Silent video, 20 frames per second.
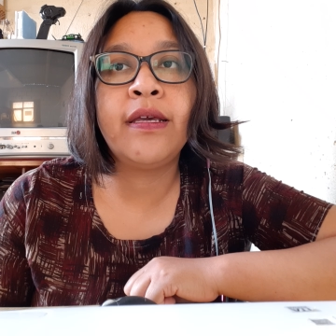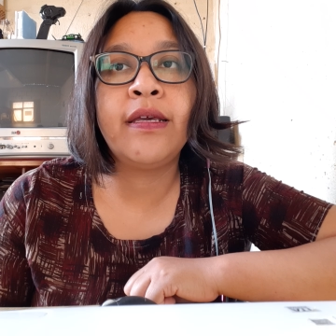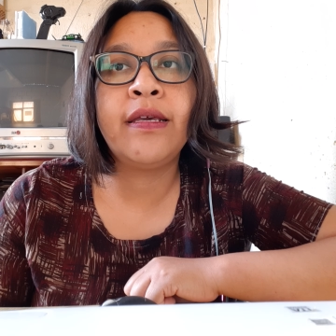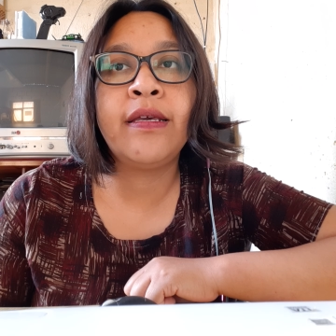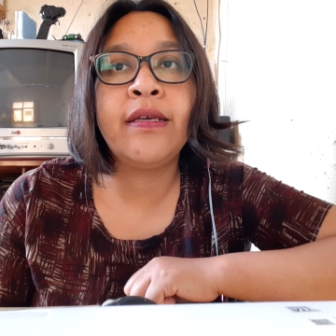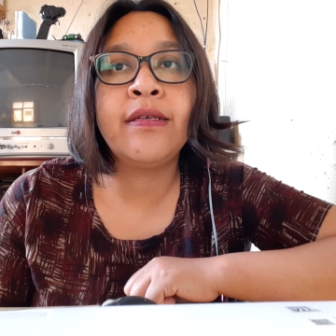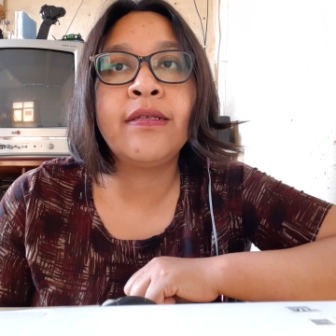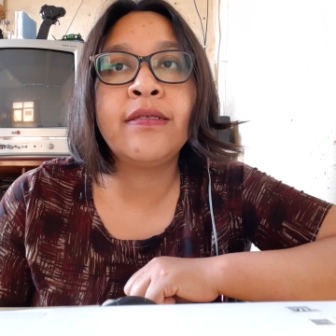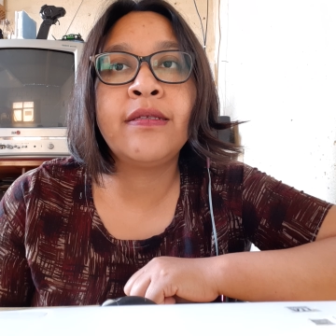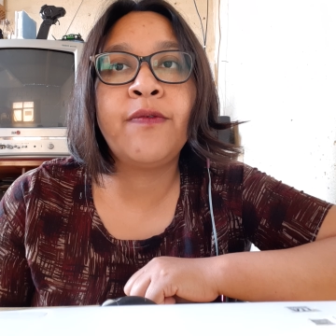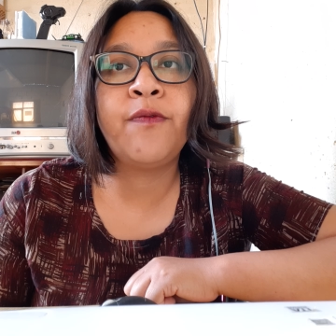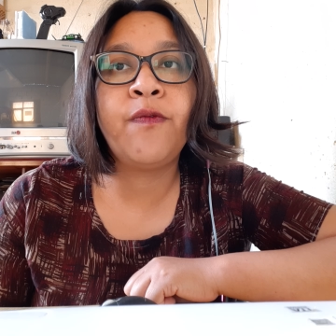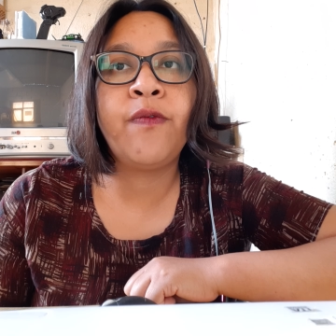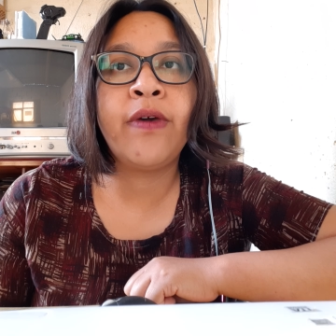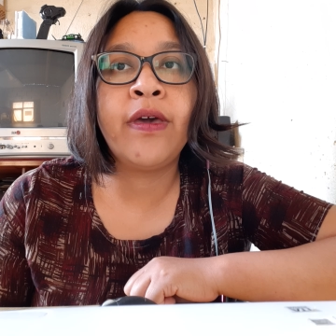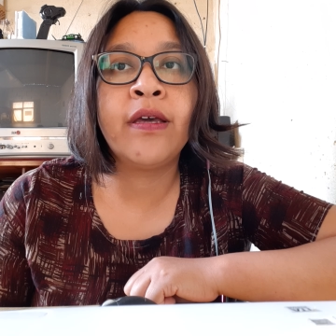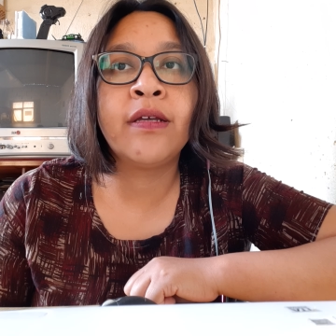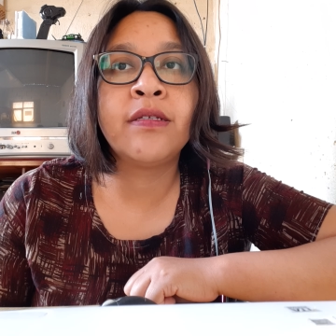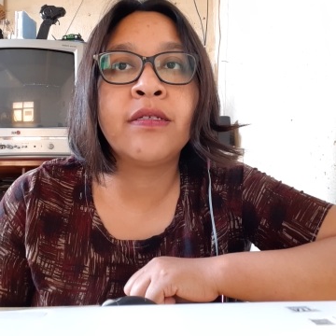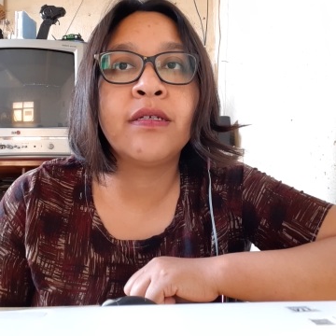is
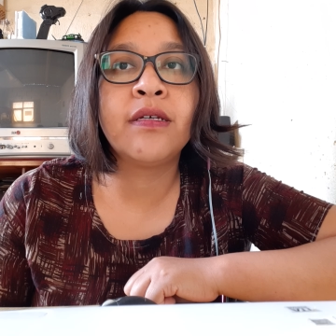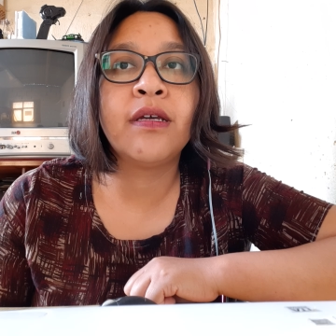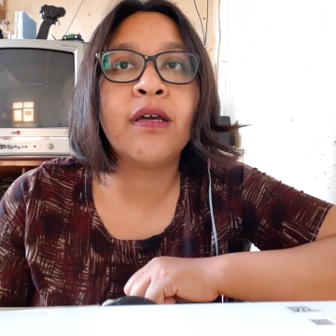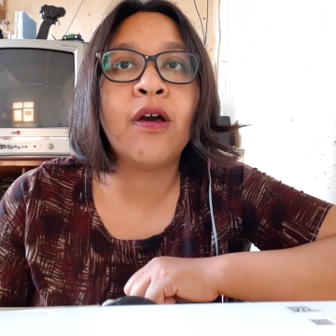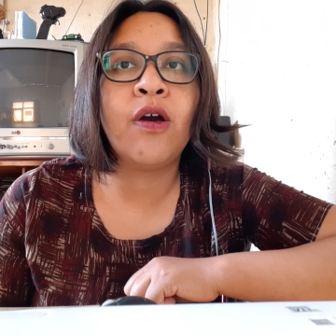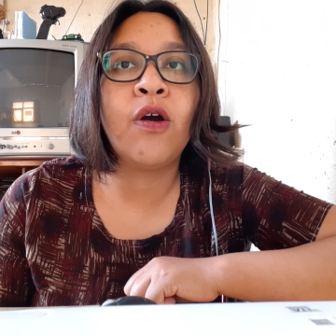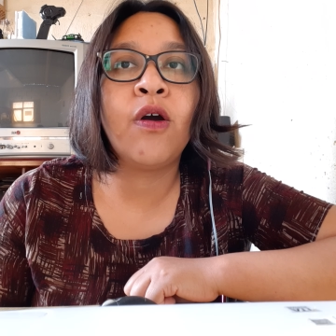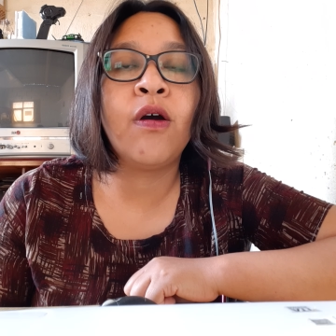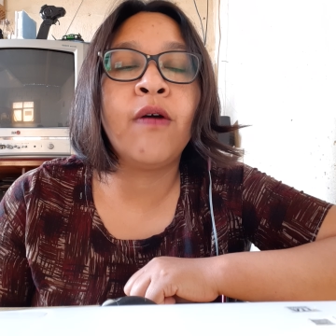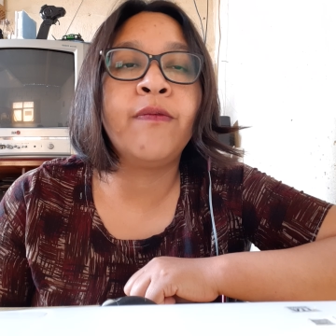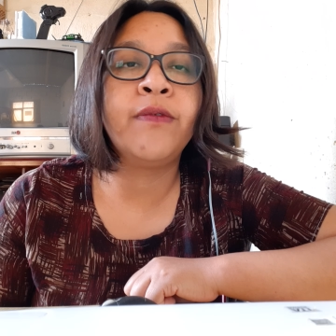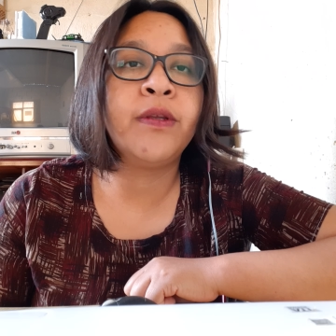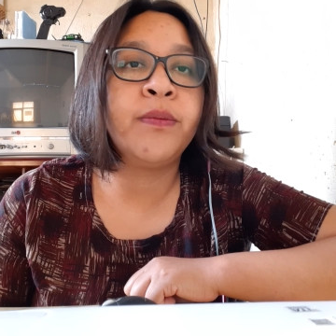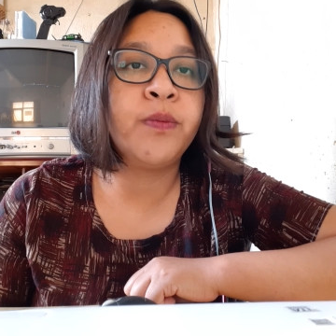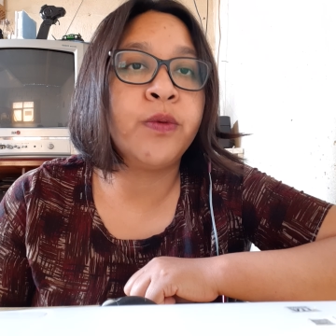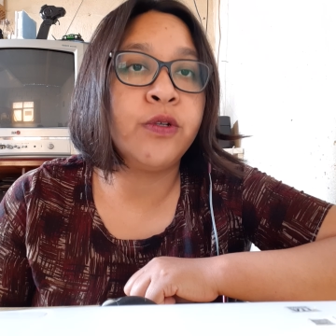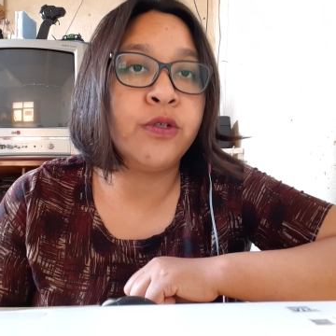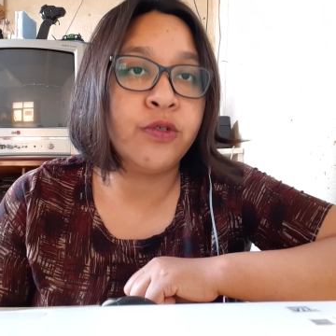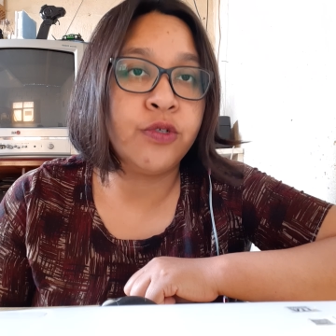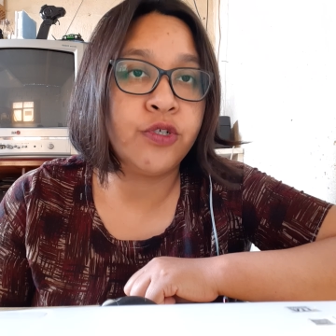effect of the
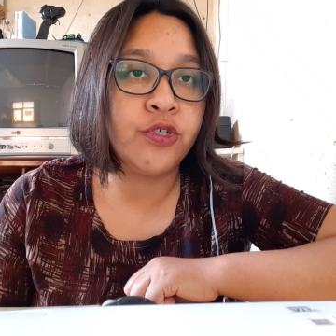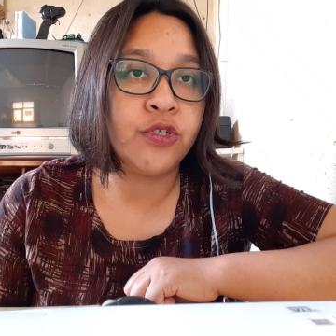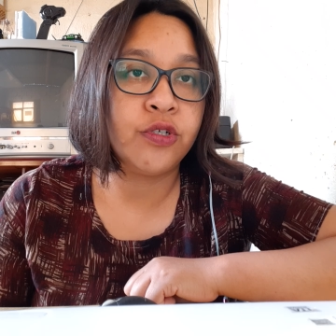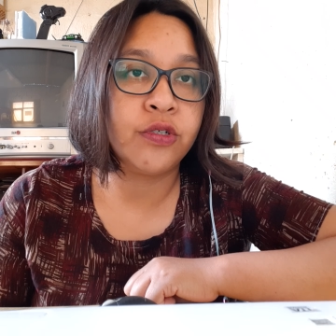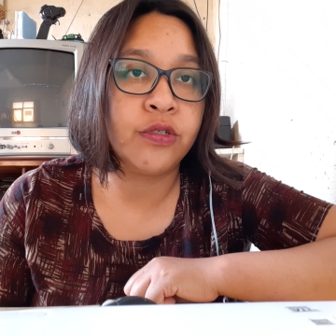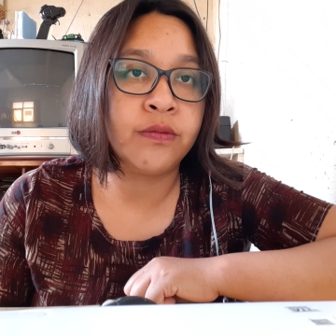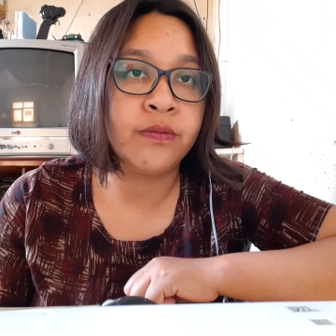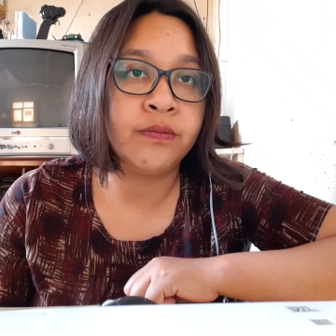pollution.